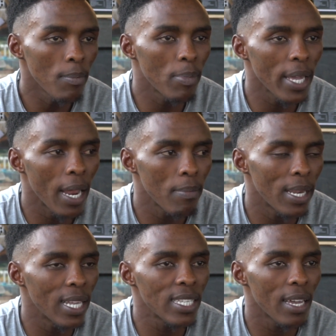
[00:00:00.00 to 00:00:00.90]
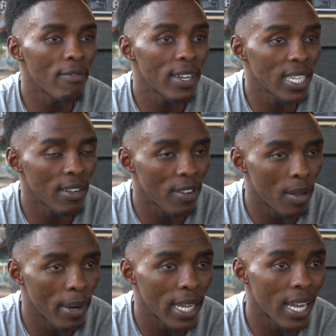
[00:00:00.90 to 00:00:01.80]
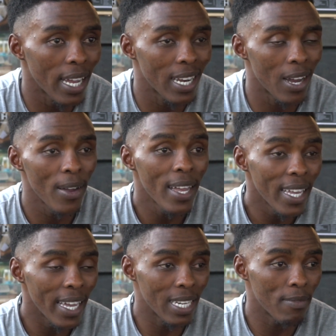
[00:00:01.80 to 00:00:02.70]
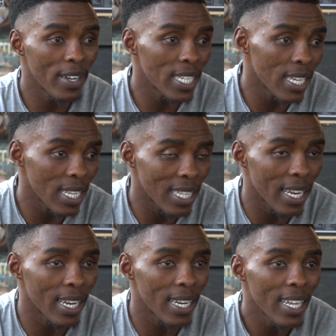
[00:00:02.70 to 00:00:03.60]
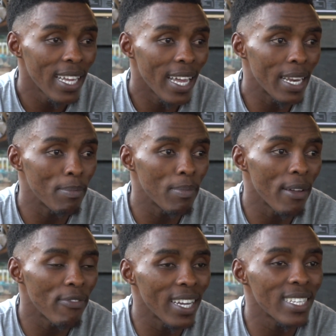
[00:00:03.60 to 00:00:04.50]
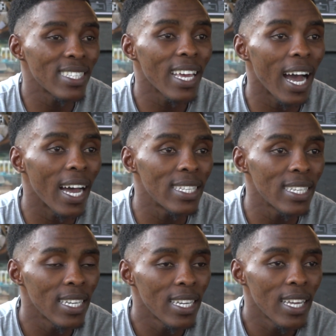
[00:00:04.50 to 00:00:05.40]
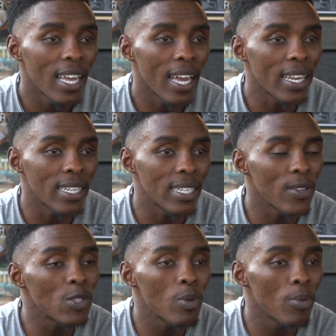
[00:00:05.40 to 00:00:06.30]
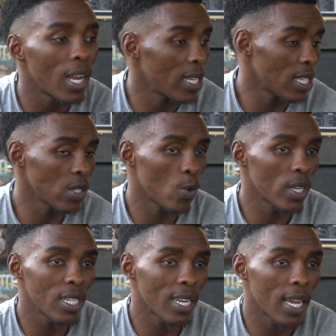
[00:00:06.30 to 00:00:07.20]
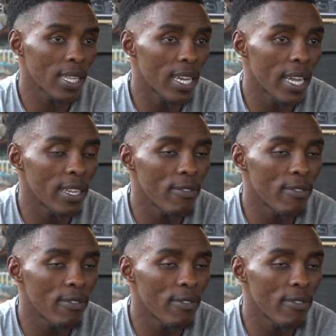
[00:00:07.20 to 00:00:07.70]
behind me. Let's say I'm fighting a Philippine guy now, and I'm fighting in East London, and my fight is hard, and those people are just watching like they're in